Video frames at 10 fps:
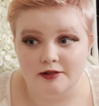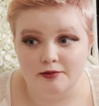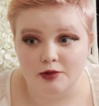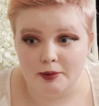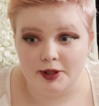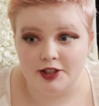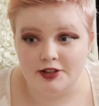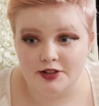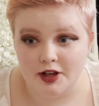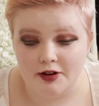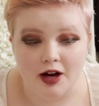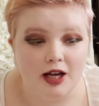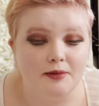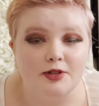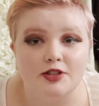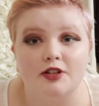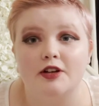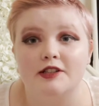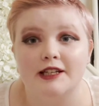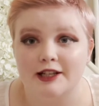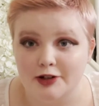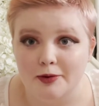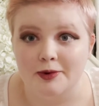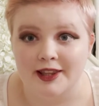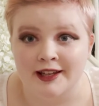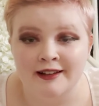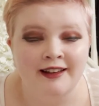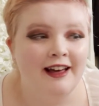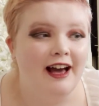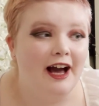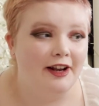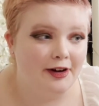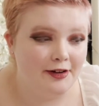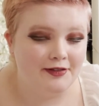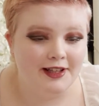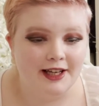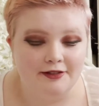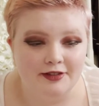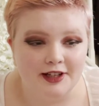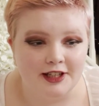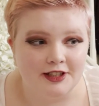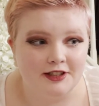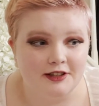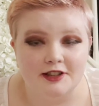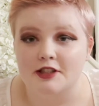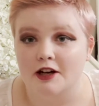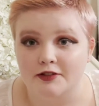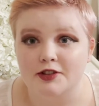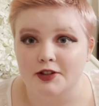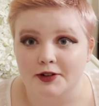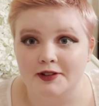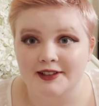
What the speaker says: rubbish, so I'm just going to get on with it and hopefully get finished this afternoon.